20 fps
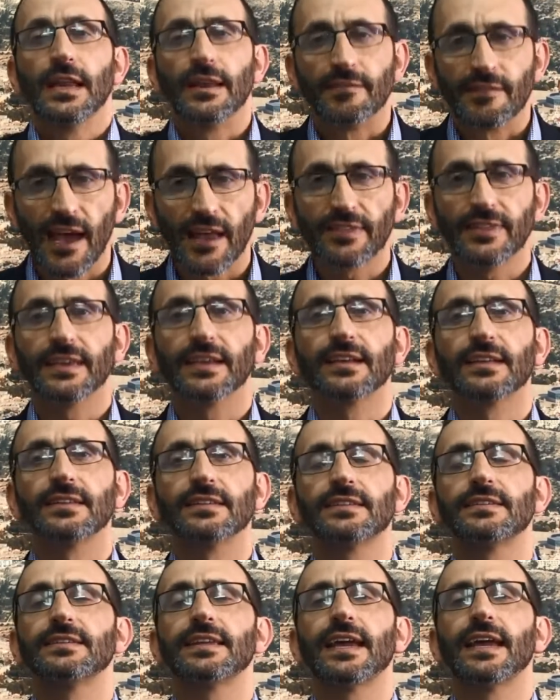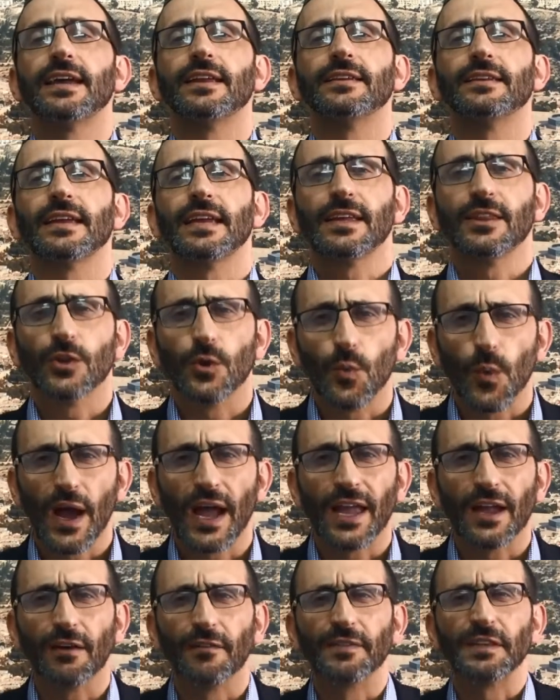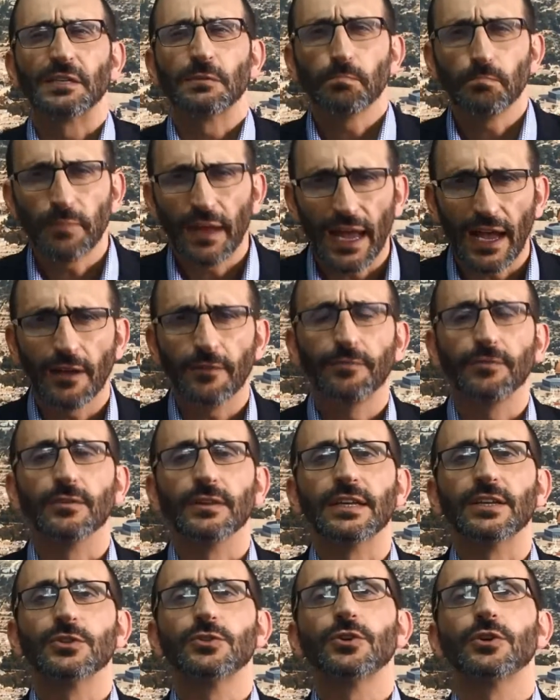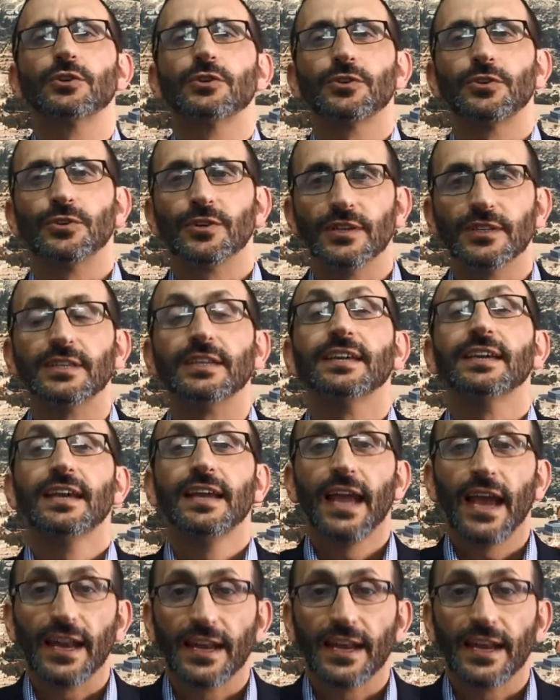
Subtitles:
nothing can stand in the way of this powerful internal unity.